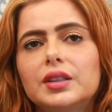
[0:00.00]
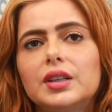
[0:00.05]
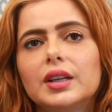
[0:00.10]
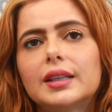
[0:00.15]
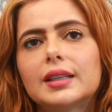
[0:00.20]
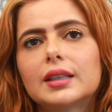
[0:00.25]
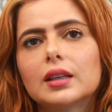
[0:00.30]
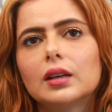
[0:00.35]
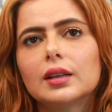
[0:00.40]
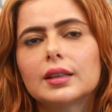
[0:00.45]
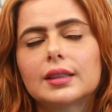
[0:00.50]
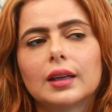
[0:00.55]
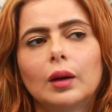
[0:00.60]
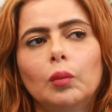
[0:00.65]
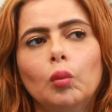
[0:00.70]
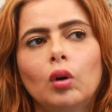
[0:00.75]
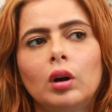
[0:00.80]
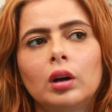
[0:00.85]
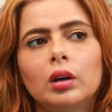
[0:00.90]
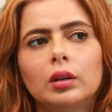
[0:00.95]
Ajith sir is
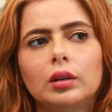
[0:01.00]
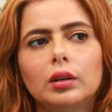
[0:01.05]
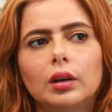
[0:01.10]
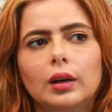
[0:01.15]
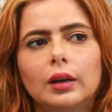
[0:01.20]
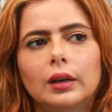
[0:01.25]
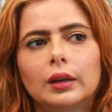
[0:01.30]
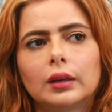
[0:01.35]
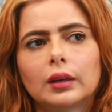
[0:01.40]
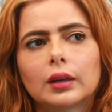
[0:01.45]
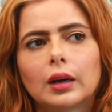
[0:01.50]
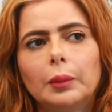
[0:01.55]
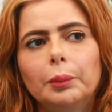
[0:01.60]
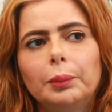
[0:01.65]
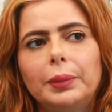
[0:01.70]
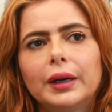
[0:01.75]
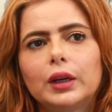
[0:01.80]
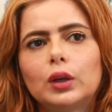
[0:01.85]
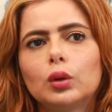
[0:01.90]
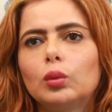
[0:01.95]
someone uh,
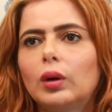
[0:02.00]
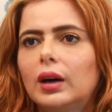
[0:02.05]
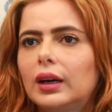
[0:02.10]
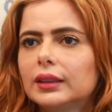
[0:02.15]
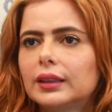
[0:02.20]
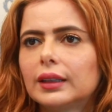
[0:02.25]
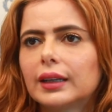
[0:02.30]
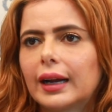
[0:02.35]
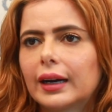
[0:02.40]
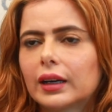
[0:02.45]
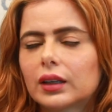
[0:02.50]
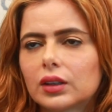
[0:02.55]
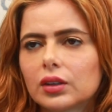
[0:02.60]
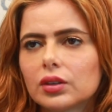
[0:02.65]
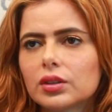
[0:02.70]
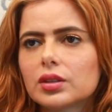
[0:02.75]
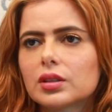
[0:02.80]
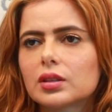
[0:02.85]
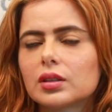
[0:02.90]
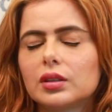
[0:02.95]
compared to other
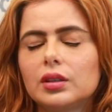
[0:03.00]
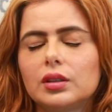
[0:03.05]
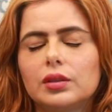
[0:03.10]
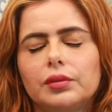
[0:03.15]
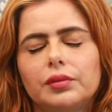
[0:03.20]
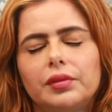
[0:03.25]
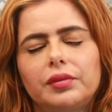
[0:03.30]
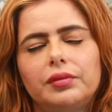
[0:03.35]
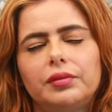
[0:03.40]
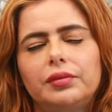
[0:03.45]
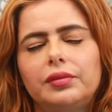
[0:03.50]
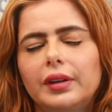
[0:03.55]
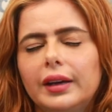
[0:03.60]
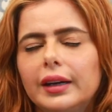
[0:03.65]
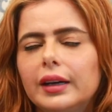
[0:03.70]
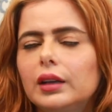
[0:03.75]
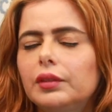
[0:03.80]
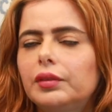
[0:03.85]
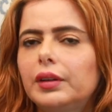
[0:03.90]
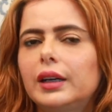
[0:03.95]
actors
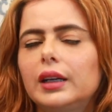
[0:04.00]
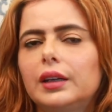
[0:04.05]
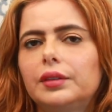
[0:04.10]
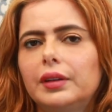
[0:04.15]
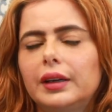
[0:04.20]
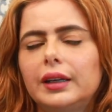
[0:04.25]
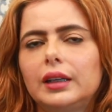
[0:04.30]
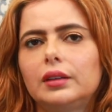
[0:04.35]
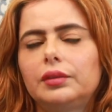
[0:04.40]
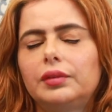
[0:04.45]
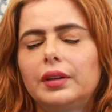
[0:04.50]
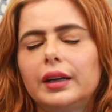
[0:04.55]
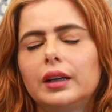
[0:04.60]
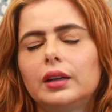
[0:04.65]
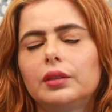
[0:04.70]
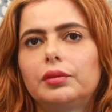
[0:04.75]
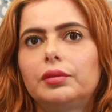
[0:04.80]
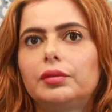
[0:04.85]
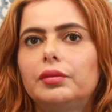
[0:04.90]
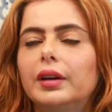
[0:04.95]
very very very
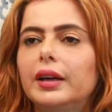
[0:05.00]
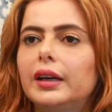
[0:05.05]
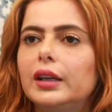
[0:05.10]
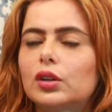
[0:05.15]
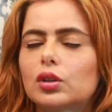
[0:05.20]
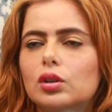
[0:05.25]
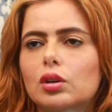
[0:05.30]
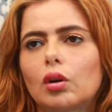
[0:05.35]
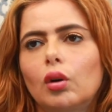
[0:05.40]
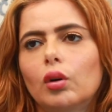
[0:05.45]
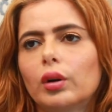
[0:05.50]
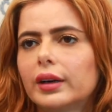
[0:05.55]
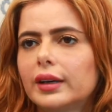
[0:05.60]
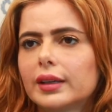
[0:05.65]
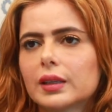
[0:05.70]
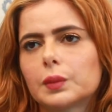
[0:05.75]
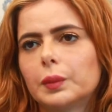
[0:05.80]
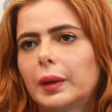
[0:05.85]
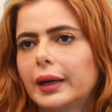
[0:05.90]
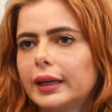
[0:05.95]
very very strong in
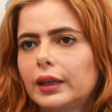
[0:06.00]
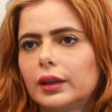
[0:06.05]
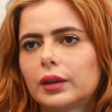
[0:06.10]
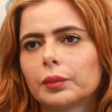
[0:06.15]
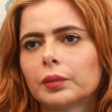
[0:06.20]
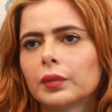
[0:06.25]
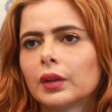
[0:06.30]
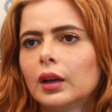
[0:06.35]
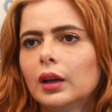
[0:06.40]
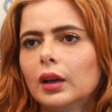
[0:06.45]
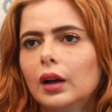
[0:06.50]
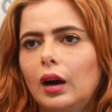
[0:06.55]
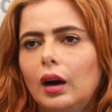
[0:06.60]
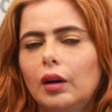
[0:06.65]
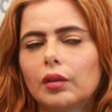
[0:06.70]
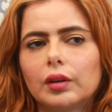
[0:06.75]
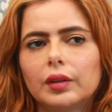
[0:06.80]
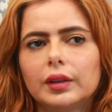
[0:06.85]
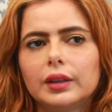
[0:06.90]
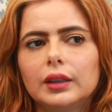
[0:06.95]
his mind
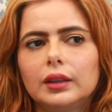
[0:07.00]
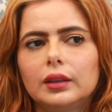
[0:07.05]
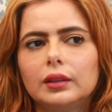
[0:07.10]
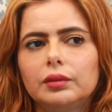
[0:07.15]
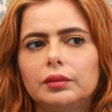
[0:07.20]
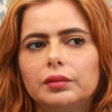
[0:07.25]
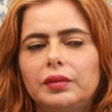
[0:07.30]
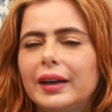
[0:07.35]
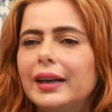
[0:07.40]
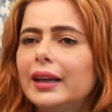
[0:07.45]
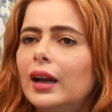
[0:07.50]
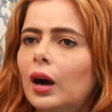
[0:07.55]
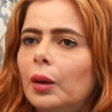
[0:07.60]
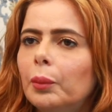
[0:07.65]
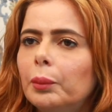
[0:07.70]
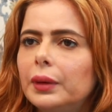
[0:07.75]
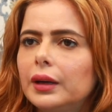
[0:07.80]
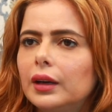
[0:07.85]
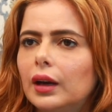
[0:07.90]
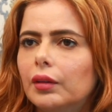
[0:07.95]
avanga vandu very
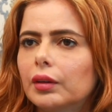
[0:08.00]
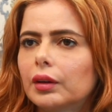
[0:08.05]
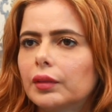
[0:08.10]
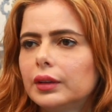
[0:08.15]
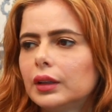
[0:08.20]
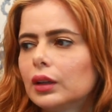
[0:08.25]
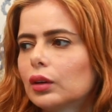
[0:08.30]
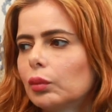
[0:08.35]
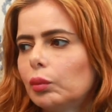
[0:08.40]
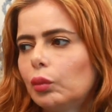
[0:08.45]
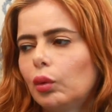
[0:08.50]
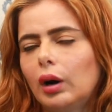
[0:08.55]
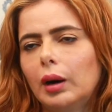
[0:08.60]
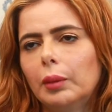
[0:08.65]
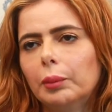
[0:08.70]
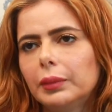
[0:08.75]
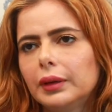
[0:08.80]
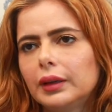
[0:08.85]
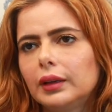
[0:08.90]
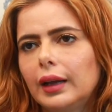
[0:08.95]
humble avanga vandu rombo
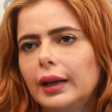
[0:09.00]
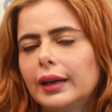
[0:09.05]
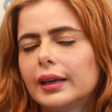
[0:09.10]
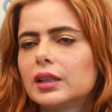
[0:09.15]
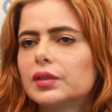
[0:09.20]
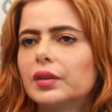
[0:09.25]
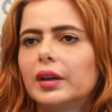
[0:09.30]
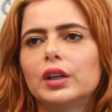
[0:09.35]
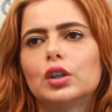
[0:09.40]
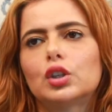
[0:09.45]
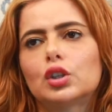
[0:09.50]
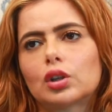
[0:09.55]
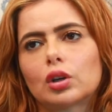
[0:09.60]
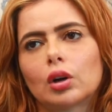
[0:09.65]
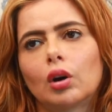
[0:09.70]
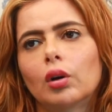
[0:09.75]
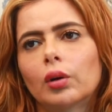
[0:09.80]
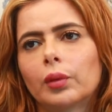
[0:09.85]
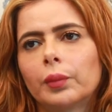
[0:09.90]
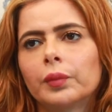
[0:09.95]
humble and he is very
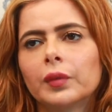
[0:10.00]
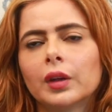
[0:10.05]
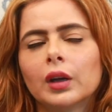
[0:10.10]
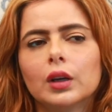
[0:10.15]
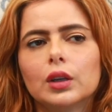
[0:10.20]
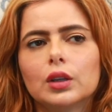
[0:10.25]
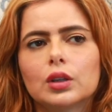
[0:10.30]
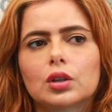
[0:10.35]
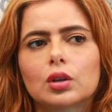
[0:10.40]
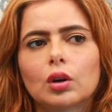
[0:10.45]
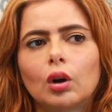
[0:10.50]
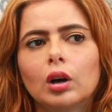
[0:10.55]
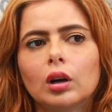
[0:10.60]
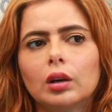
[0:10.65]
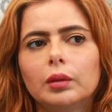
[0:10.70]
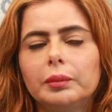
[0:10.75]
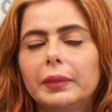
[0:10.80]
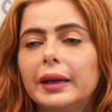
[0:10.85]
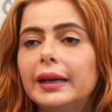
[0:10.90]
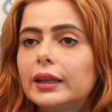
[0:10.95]
strong strong
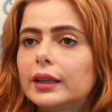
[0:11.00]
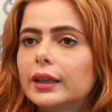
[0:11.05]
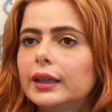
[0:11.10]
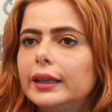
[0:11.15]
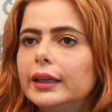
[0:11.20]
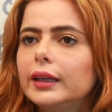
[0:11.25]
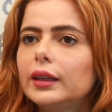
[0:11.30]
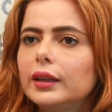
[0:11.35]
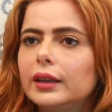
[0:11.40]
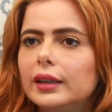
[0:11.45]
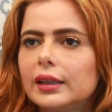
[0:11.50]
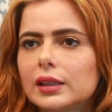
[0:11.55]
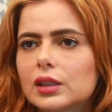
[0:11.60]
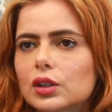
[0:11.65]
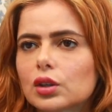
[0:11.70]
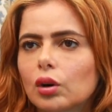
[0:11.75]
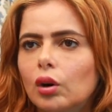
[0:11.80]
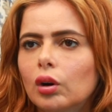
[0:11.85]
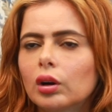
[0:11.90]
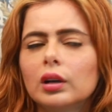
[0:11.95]
mentally he is
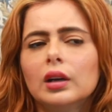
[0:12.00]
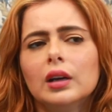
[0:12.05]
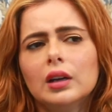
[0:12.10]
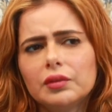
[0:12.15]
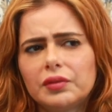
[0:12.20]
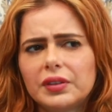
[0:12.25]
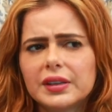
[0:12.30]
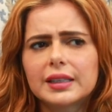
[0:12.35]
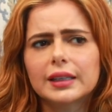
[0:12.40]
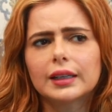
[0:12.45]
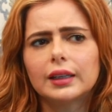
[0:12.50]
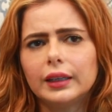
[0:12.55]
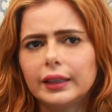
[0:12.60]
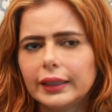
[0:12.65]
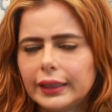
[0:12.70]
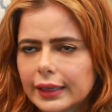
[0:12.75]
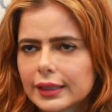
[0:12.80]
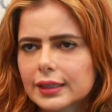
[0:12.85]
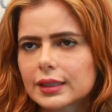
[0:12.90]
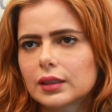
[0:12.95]
strong physically
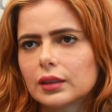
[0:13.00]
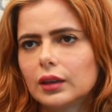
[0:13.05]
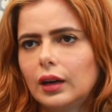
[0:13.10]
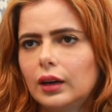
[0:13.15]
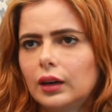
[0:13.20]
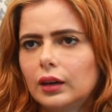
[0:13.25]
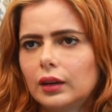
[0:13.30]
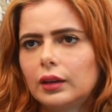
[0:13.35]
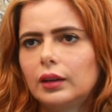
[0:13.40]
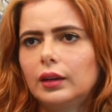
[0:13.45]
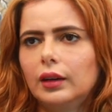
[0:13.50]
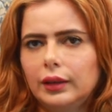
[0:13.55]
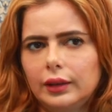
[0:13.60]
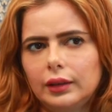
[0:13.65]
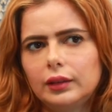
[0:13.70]
yes uh,